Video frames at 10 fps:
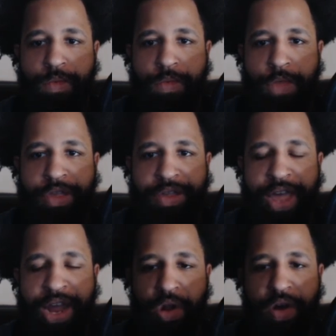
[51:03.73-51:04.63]
And just
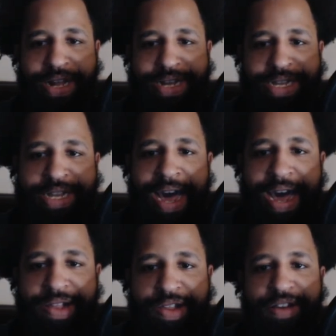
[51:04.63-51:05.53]
taking a look at the
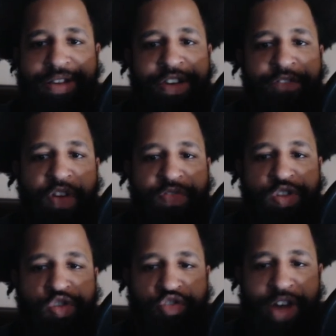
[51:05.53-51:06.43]
stats,
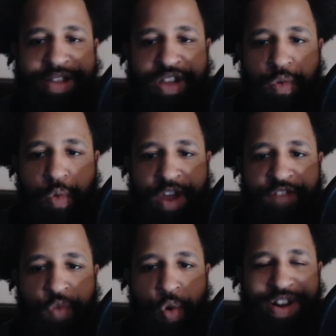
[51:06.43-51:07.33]
52 strikes to
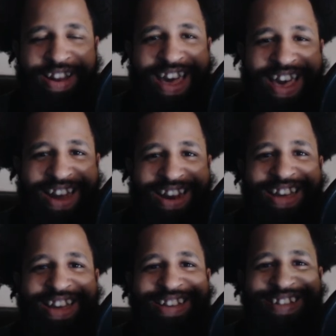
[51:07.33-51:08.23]
24, 10
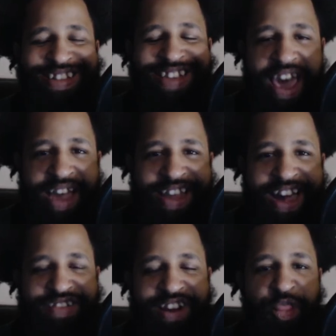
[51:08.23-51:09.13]

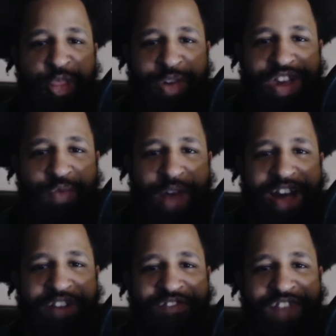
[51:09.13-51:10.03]
takedowns in a
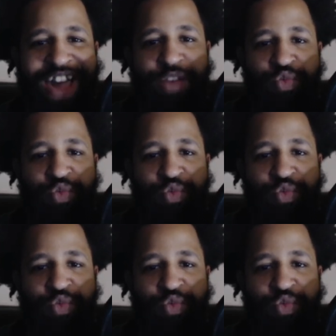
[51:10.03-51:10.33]
3-round fight.